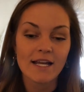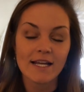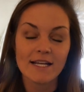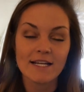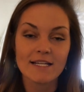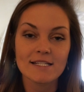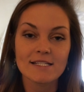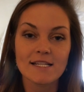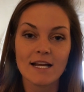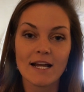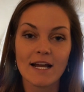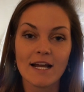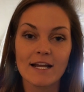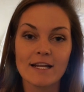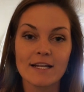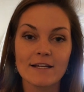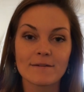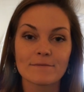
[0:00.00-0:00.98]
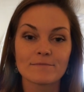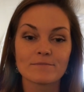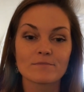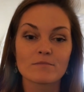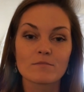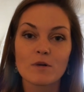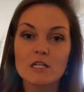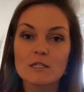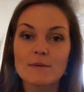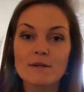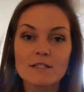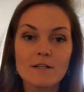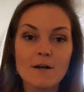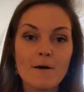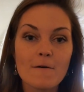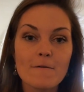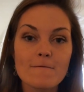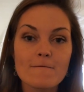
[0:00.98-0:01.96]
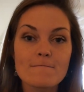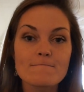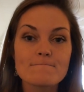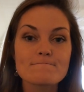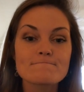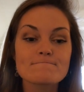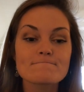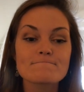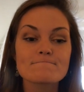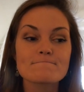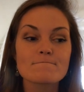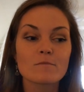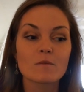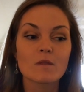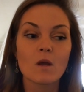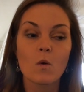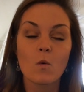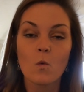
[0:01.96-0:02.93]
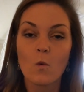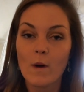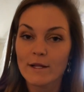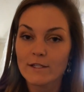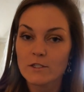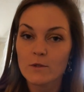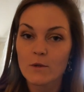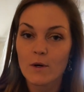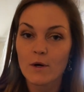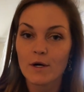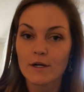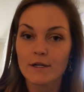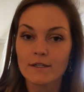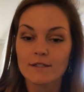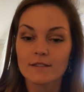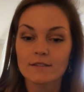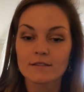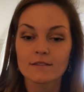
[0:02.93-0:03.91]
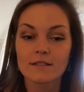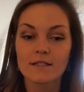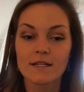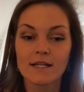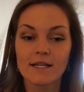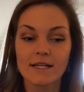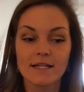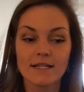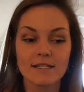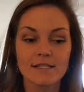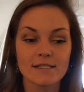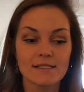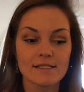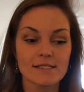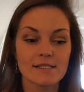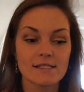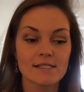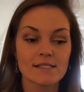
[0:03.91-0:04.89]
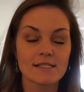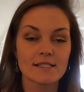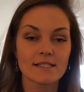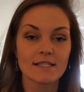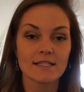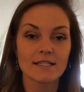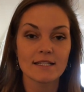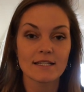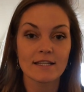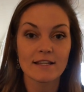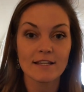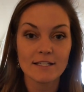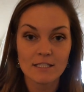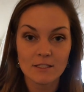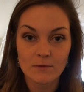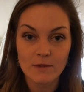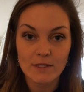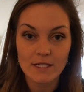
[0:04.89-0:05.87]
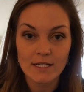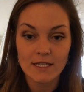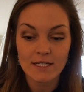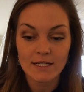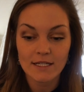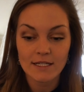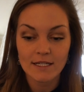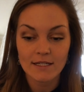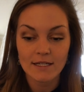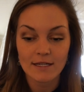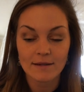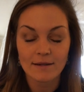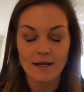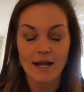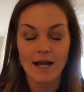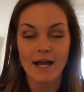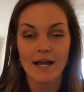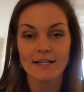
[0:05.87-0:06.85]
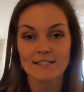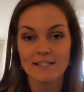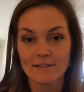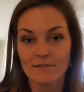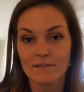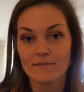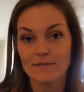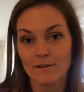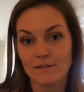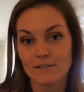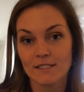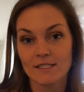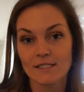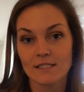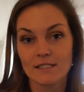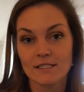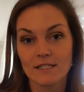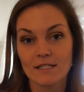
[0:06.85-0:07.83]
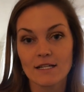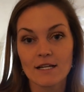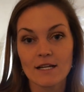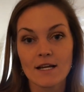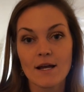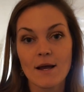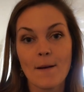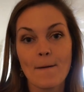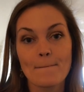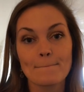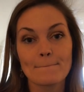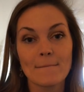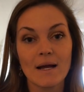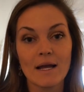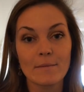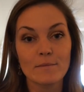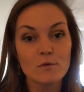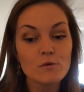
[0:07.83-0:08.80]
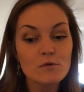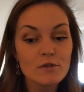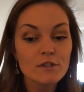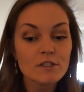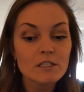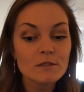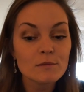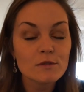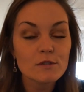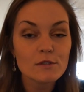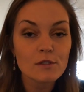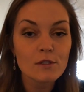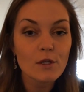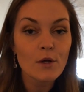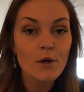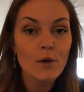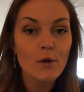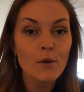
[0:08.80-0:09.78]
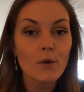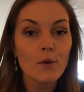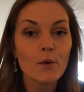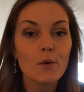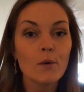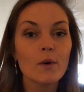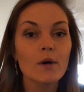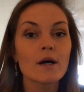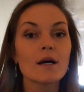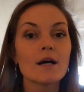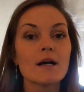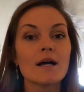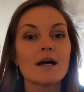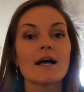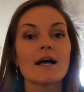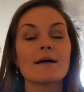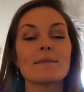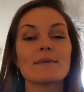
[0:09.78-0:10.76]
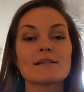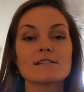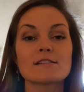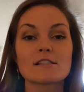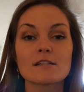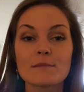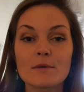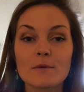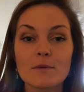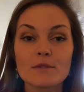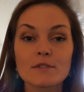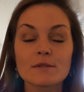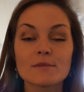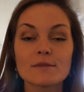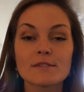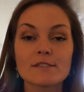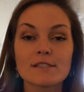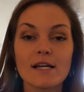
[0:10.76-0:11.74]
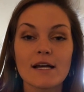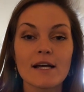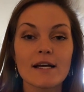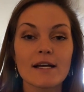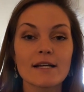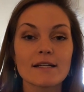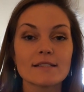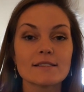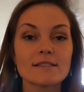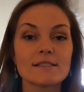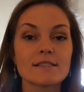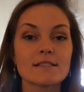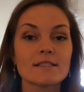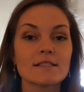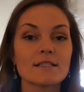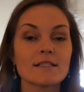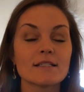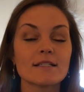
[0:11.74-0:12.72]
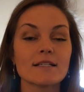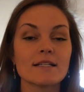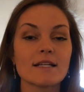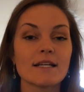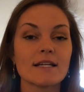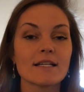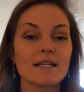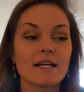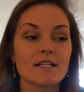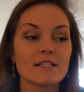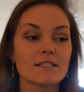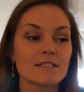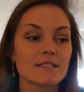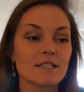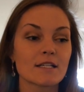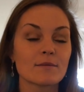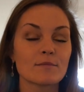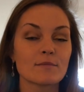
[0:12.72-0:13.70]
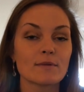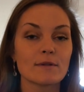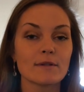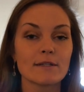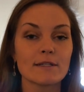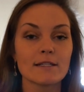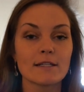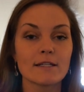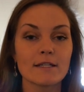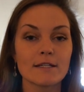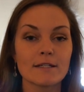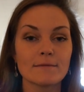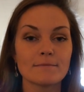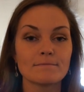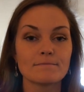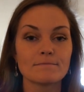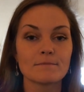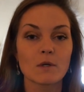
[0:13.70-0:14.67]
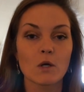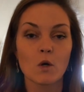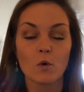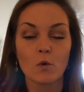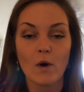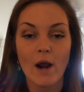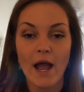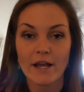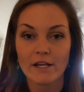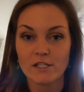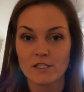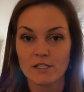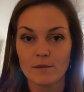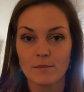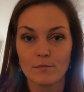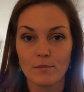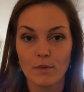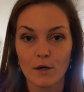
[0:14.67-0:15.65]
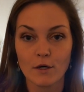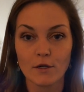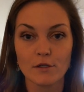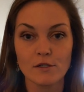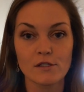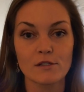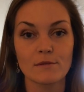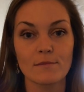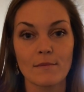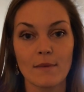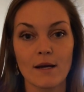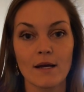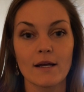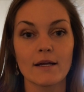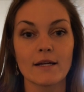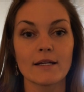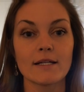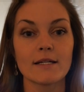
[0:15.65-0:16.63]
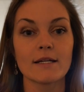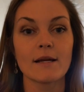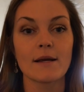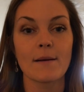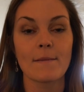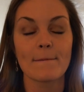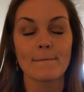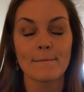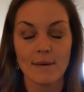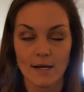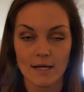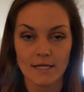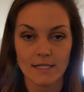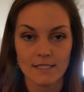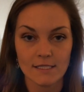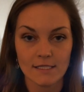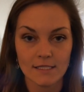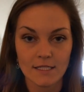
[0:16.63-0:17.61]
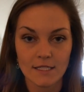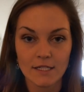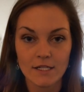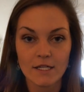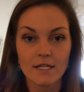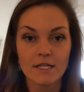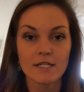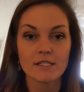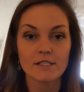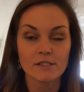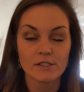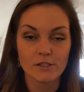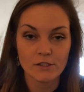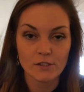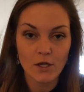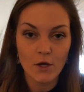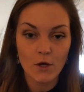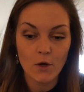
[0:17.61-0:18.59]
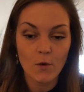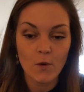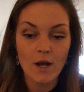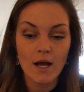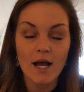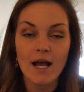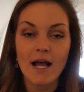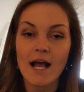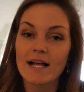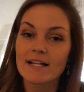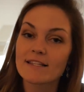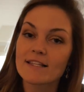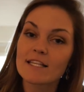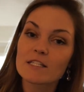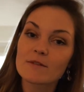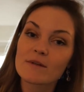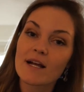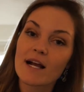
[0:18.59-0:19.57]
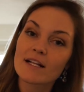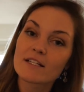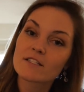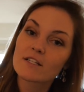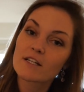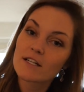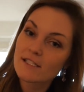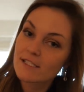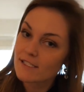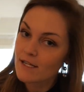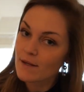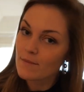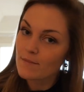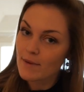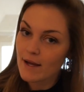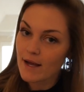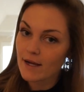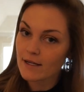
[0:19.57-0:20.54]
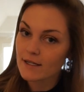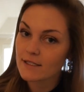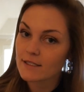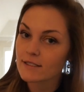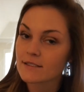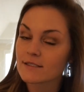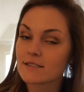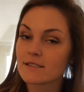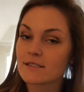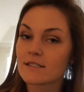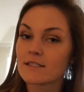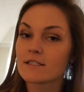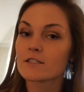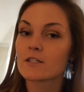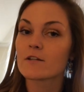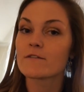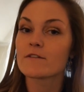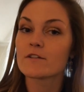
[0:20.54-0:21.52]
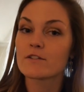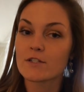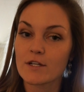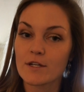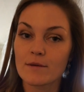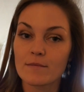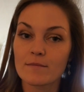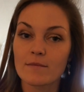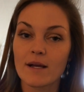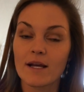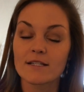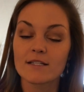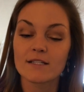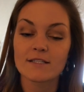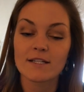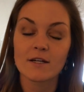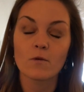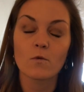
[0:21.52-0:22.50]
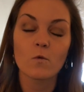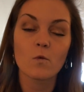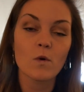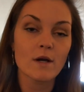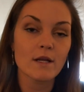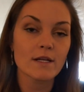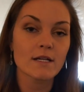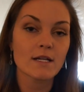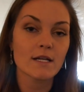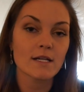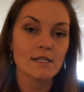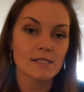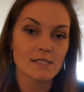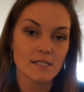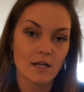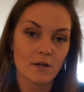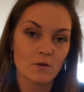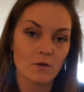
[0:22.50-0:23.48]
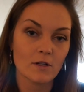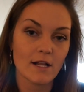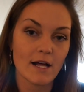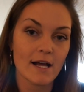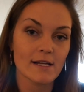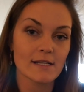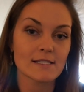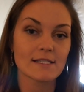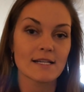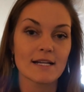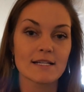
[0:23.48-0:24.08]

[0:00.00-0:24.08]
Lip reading: And I pushed myself way too hard. And this week, I definitely felt it. My immune system was low. My stomach was upset. And I just completely crashed and burned my body. So this week I took a step back, didn't go to the gym. I did take one cycle class.